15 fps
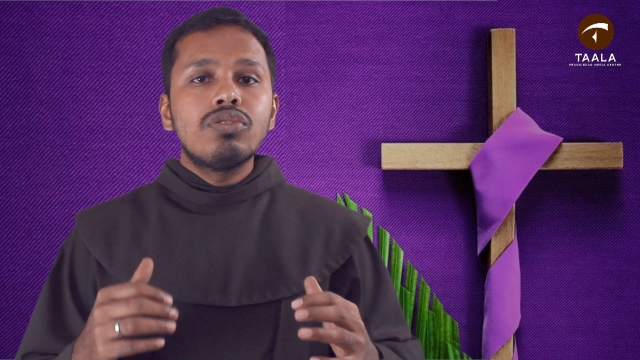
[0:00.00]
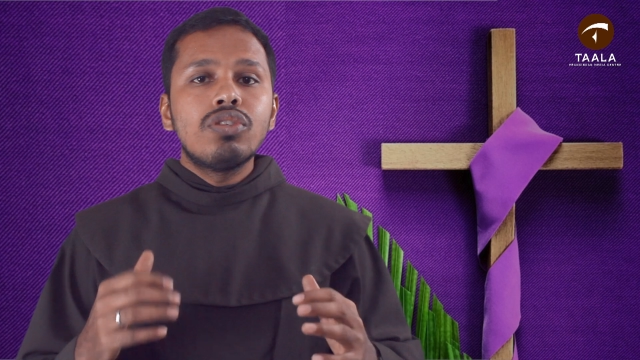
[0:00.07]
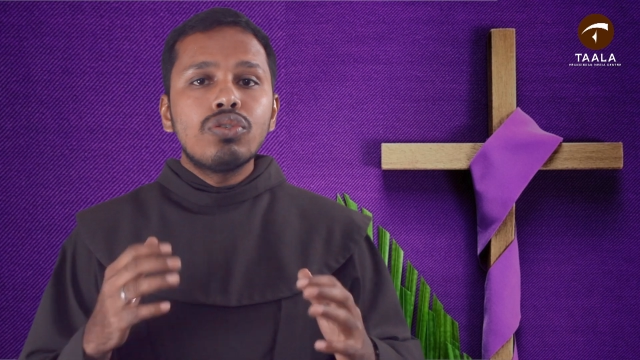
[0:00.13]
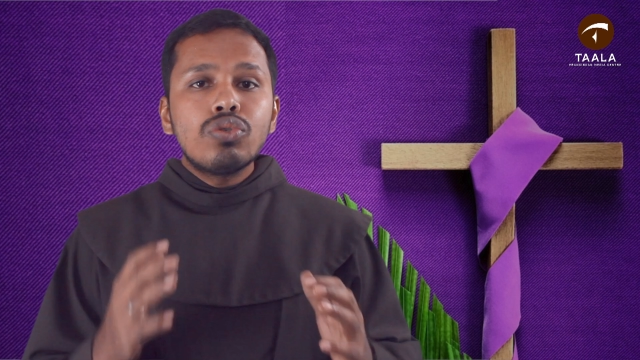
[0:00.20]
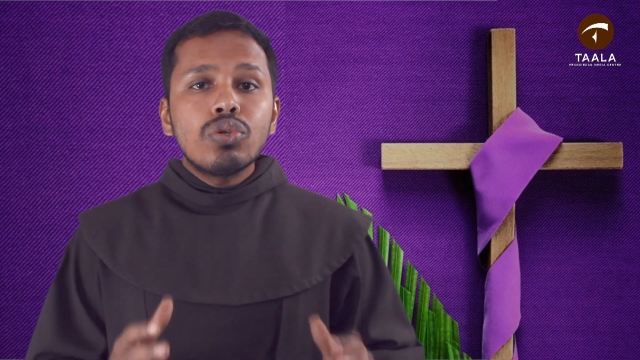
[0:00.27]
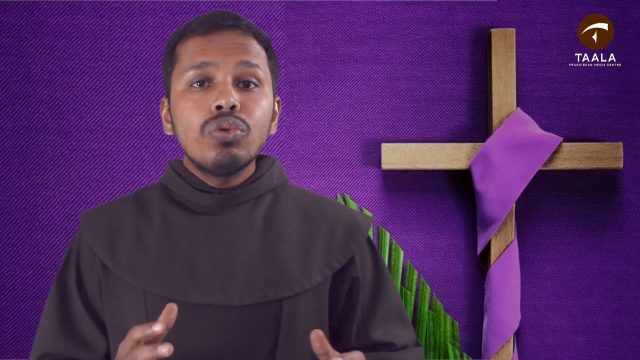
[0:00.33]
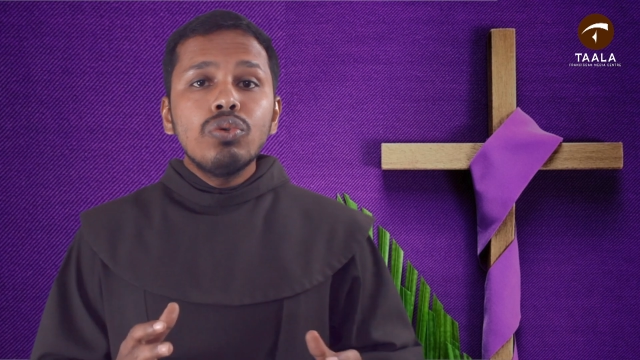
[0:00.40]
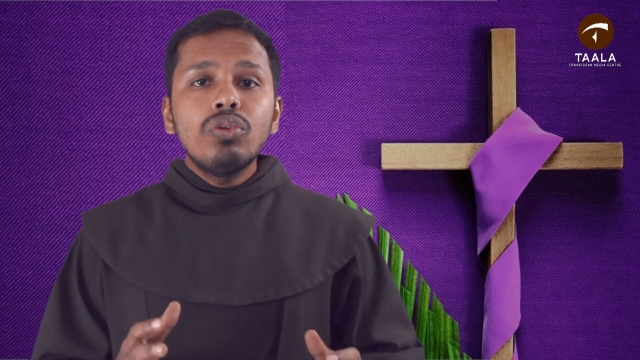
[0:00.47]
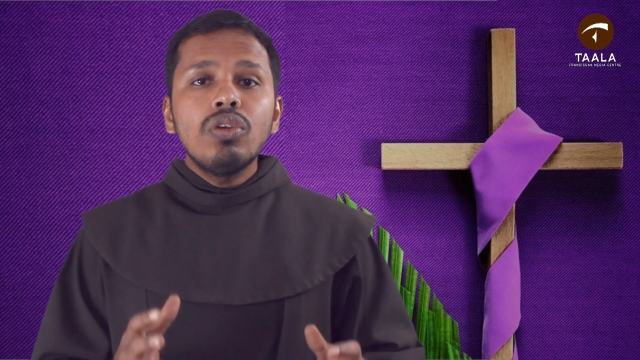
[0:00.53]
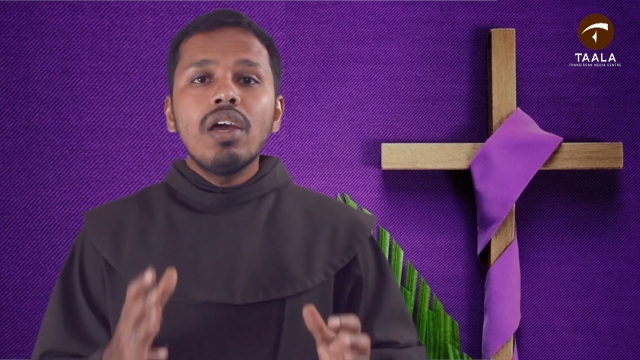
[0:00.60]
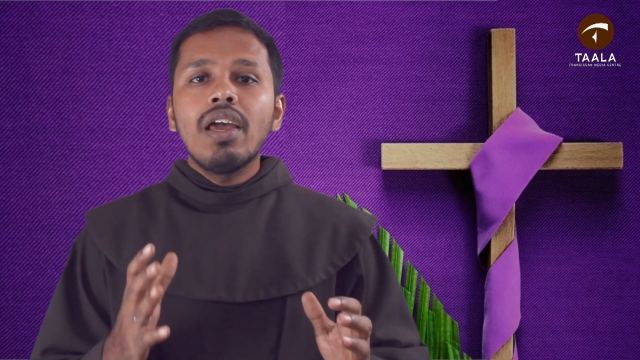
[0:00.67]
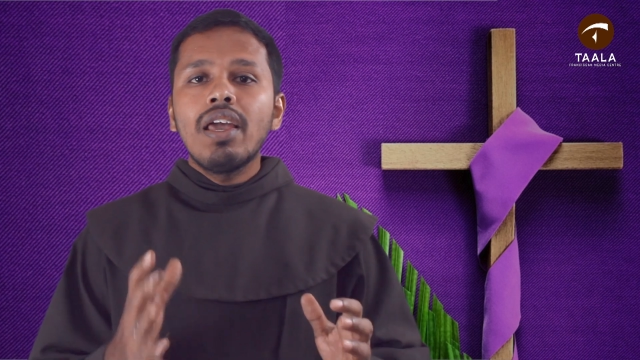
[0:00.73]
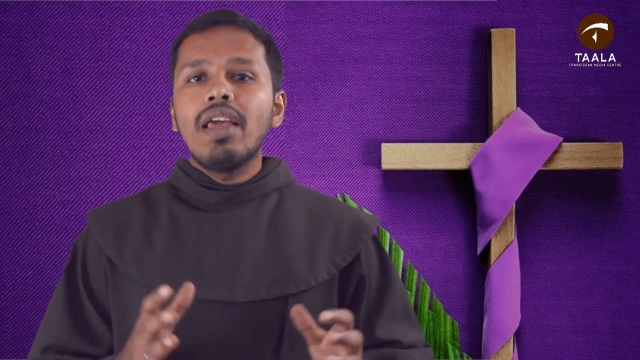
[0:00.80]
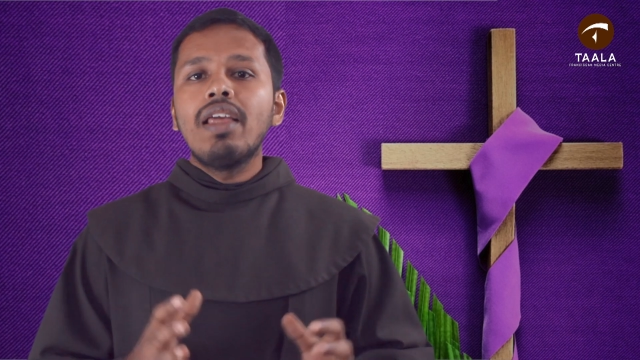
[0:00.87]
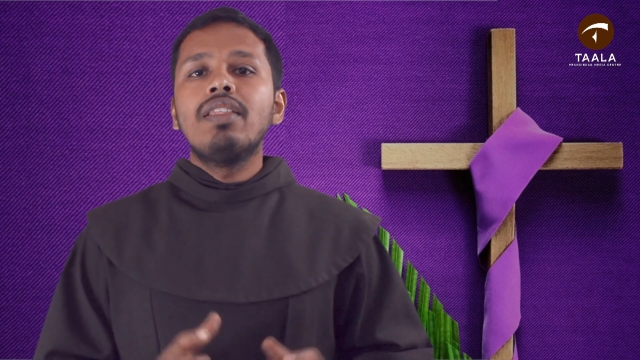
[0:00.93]
the truth
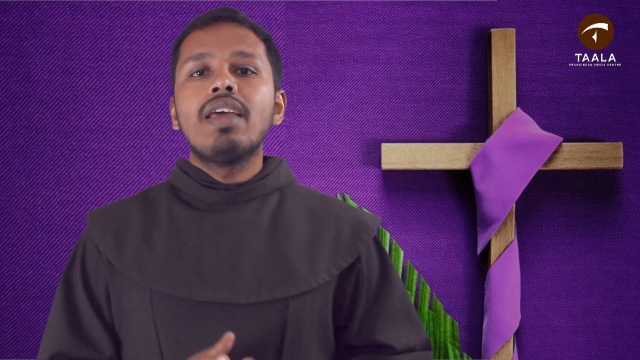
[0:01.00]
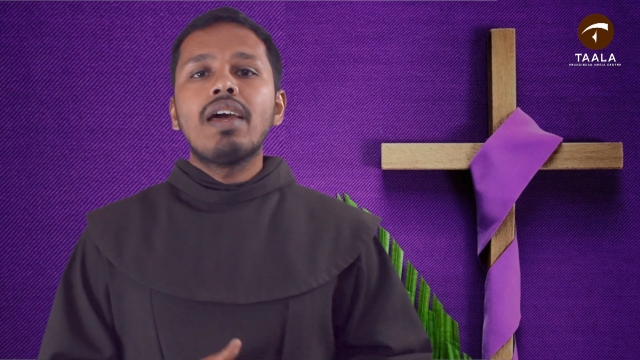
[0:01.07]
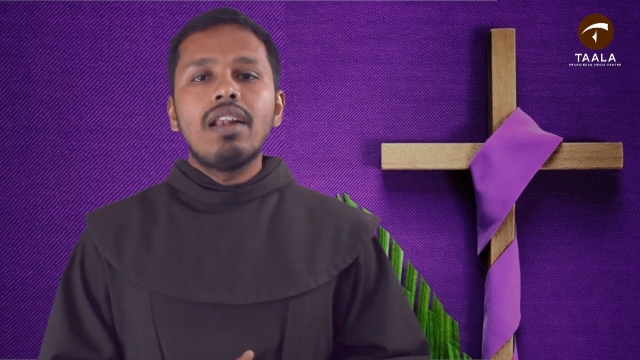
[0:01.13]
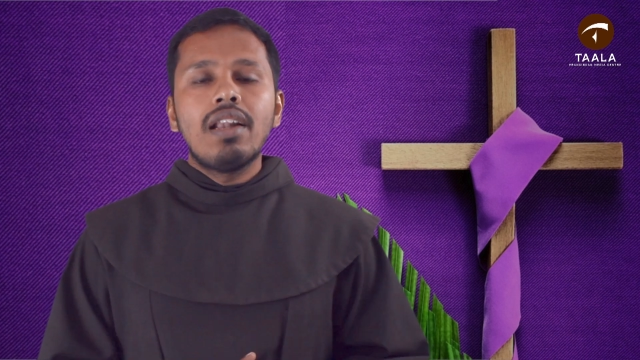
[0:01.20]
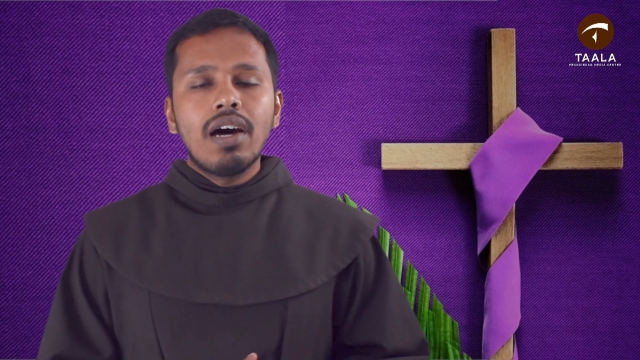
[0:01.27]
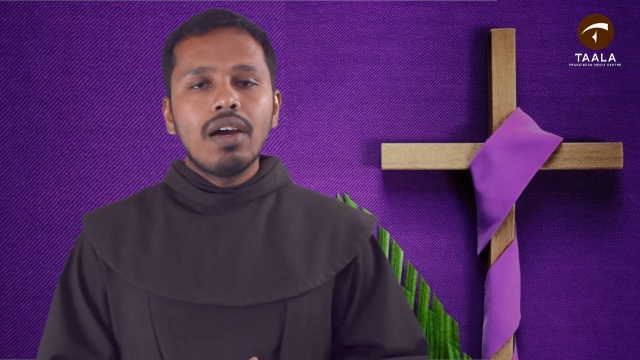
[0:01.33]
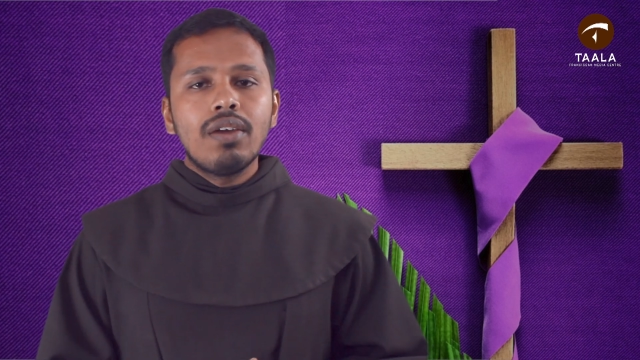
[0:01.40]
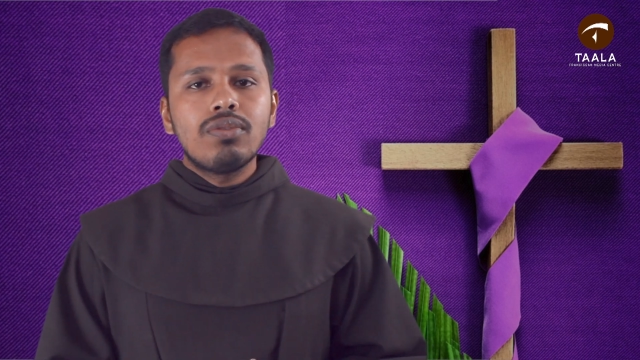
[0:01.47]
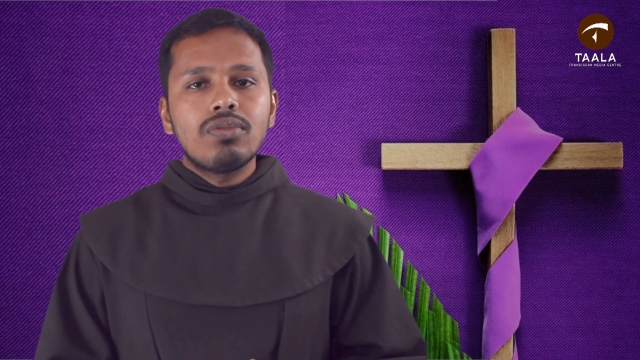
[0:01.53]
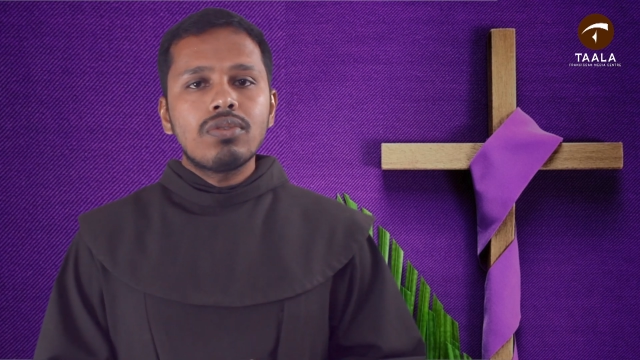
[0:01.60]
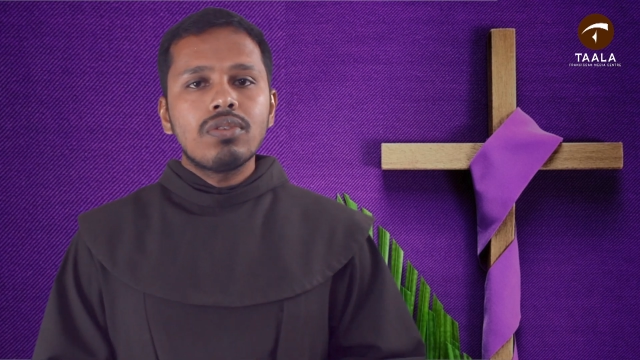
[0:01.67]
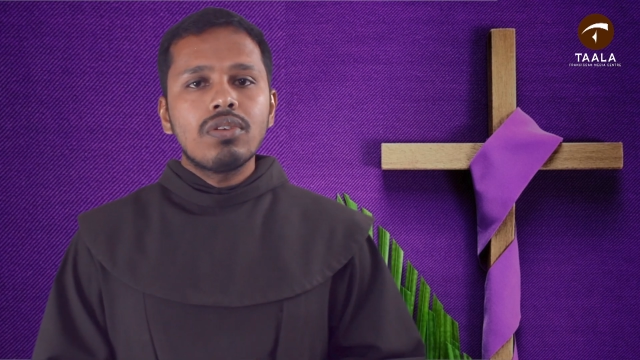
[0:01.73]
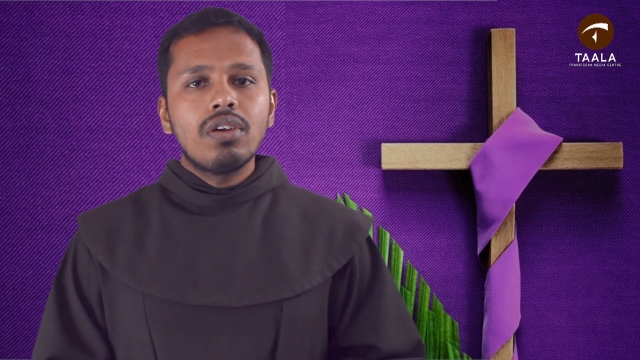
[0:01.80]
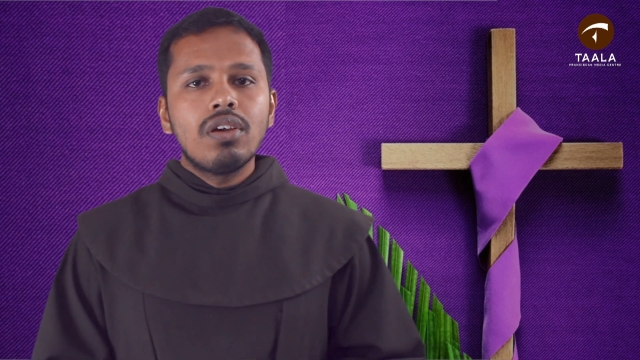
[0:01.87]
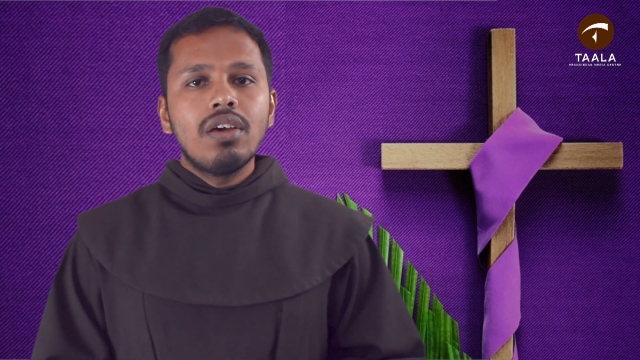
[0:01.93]
in their lives.